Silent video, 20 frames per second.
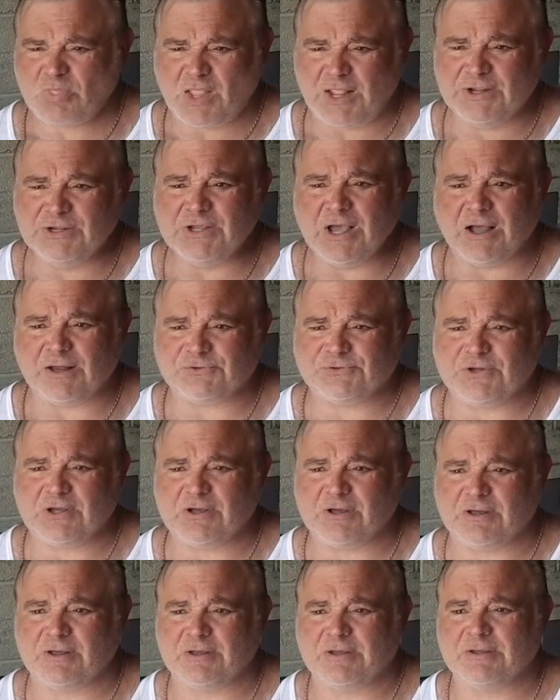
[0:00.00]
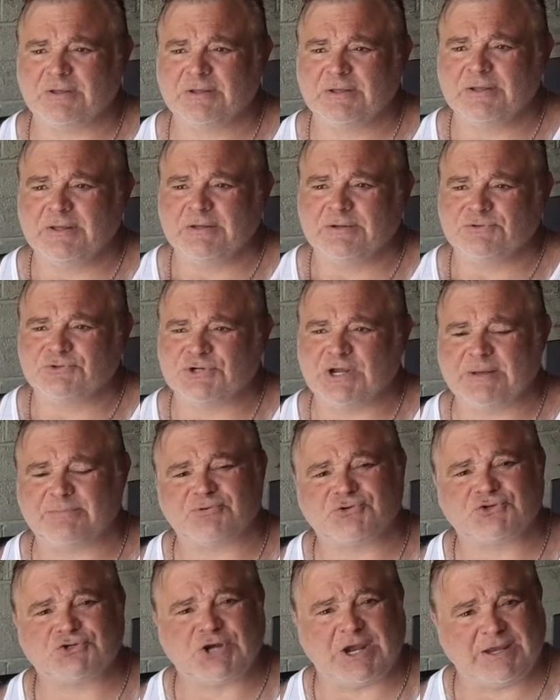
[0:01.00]
He got
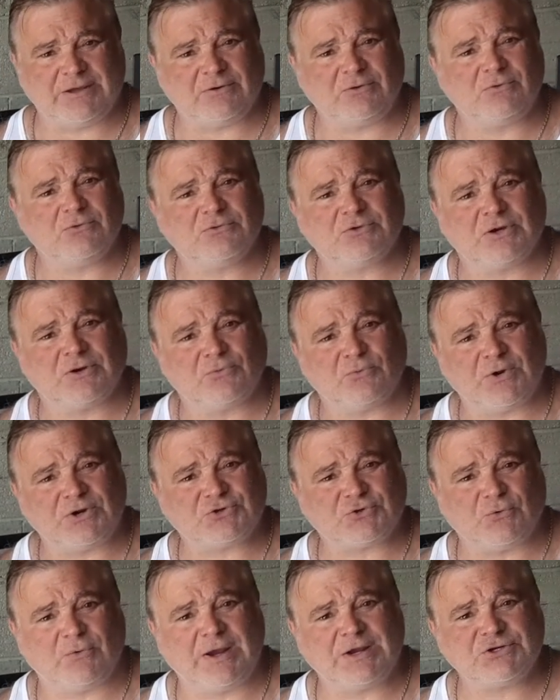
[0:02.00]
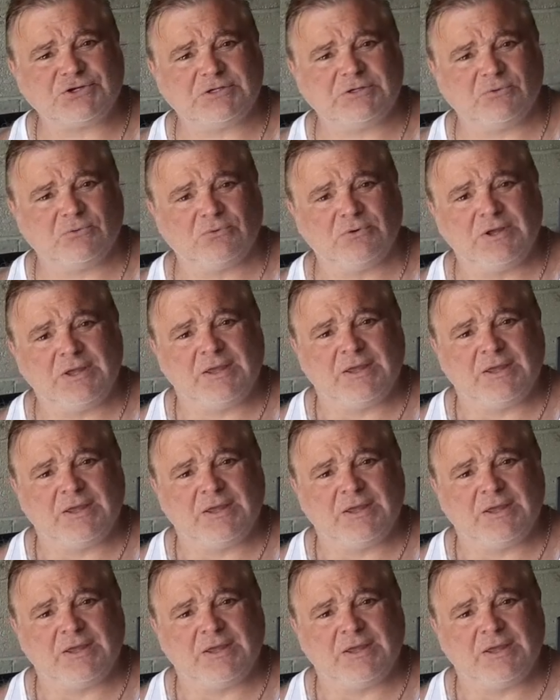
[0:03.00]
Chips Channels Restoration